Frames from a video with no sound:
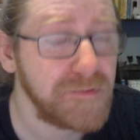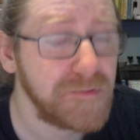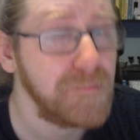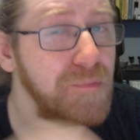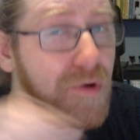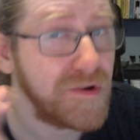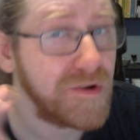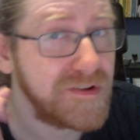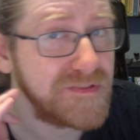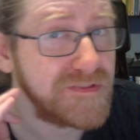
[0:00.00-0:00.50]

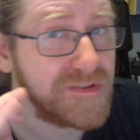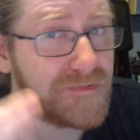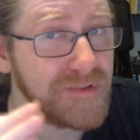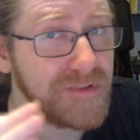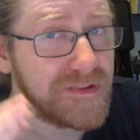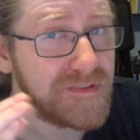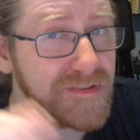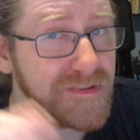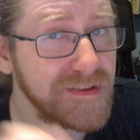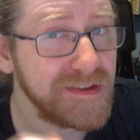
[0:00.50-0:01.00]
Pocket
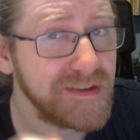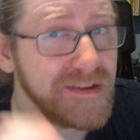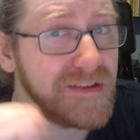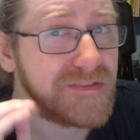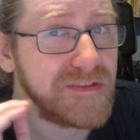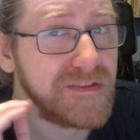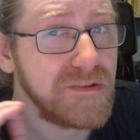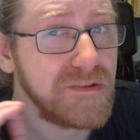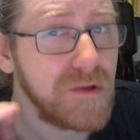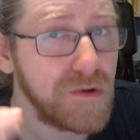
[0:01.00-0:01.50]
Divinity
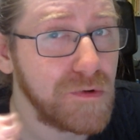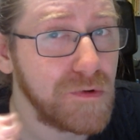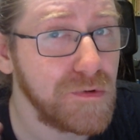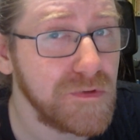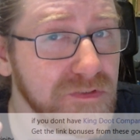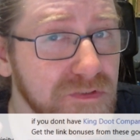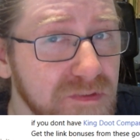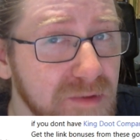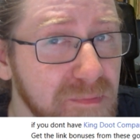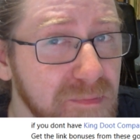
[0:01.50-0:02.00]
is an
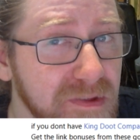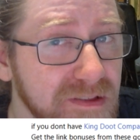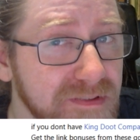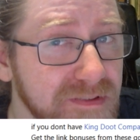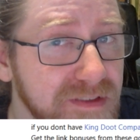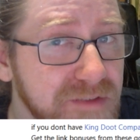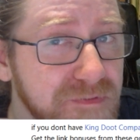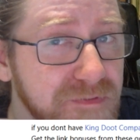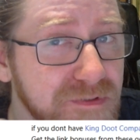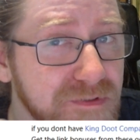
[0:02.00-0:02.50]
awesome
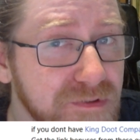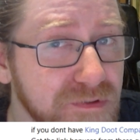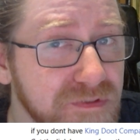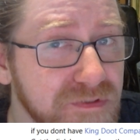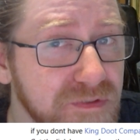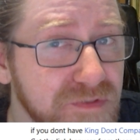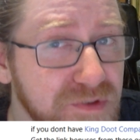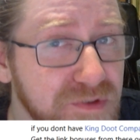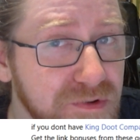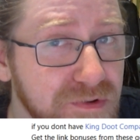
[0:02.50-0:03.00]
ability for those
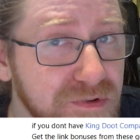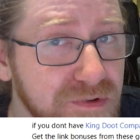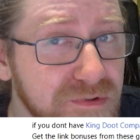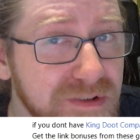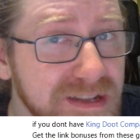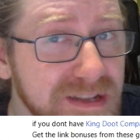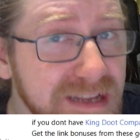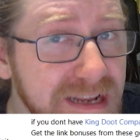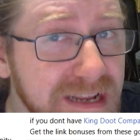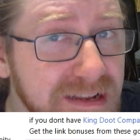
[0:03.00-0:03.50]
of you who
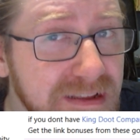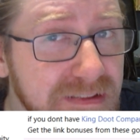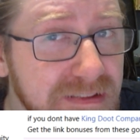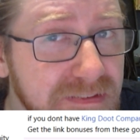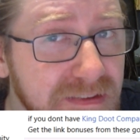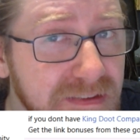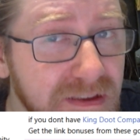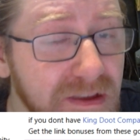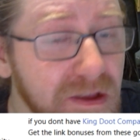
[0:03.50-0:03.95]
need it,